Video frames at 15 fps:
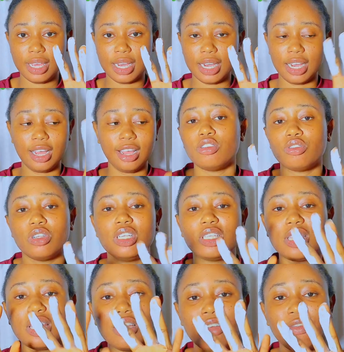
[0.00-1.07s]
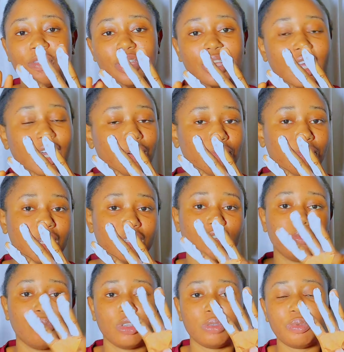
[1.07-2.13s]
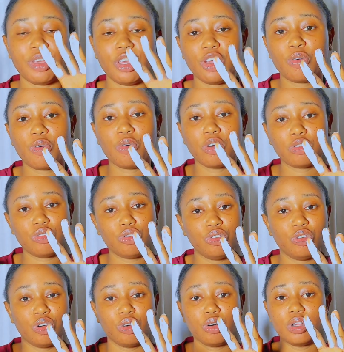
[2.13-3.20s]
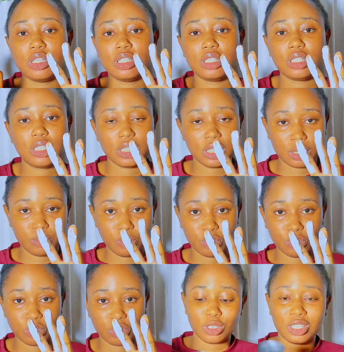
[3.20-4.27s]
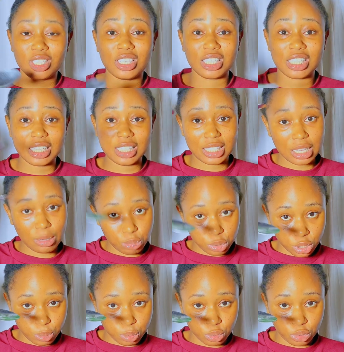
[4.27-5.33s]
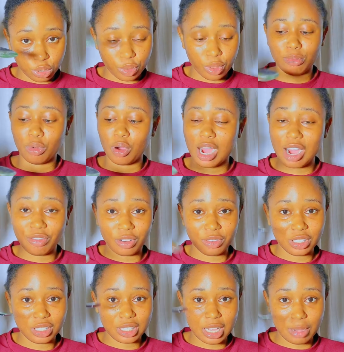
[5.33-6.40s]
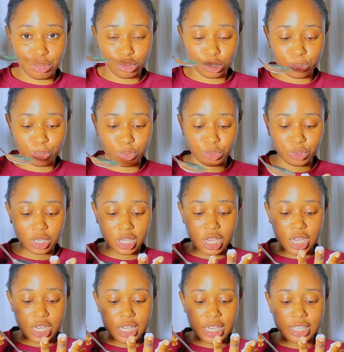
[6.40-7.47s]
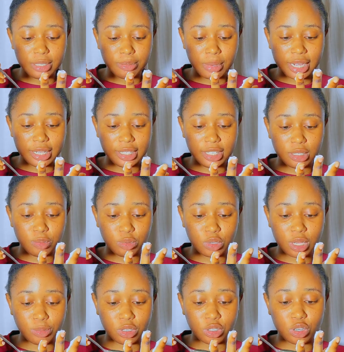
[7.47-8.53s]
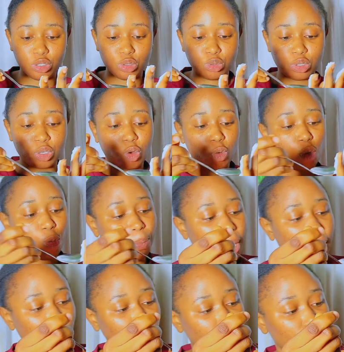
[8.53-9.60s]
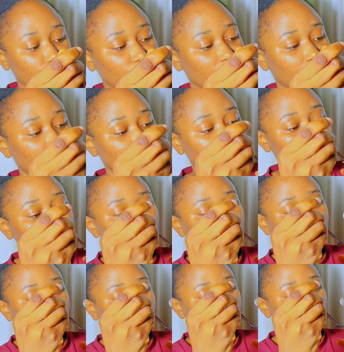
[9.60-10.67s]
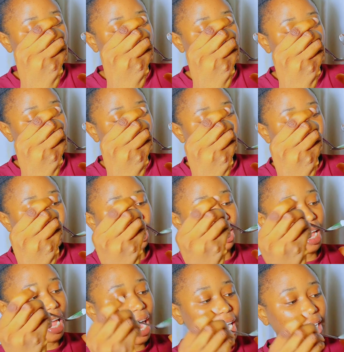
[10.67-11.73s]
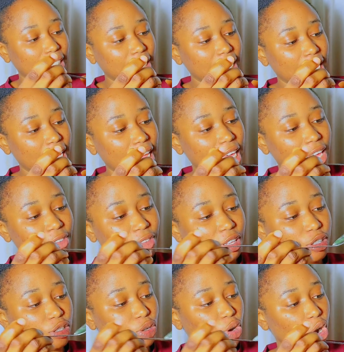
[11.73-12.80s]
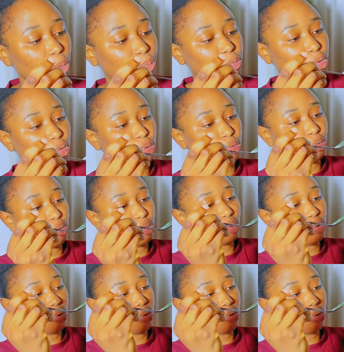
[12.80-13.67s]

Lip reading: Yeah, so this three-finger rule method must be equal to your teaspoon. So this is a tablespoon, but half of this tablespoon is my teaspoon. So I'm just going to scoop out the sunscreen and check if it's up to